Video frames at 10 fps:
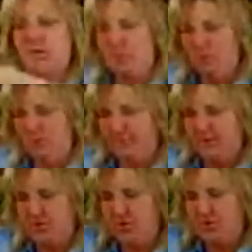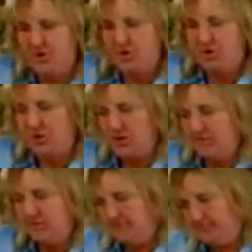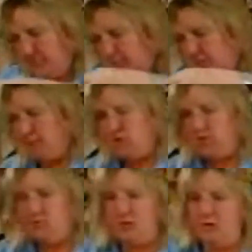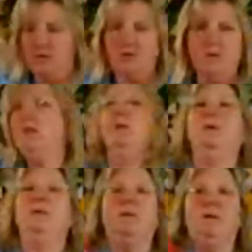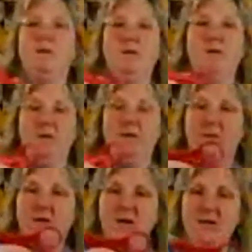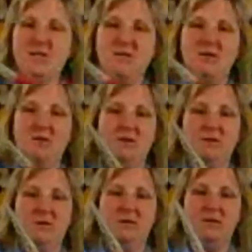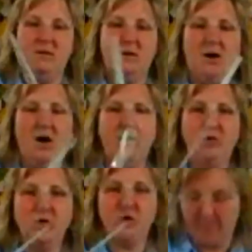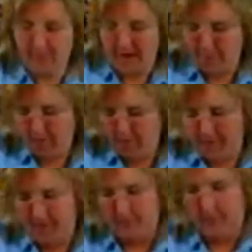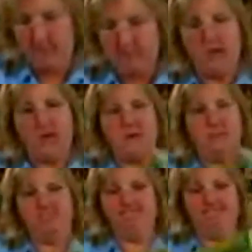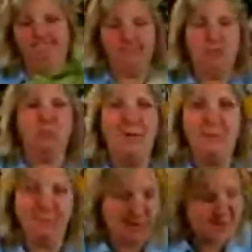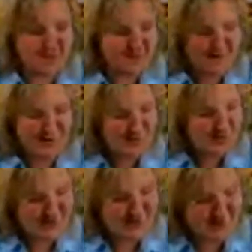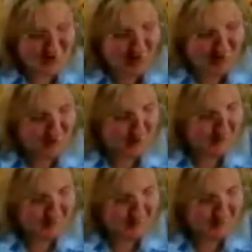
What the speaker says: some new Fisker scissors sometime soon. These I've used for paper for wrapping presents, and they're just awful.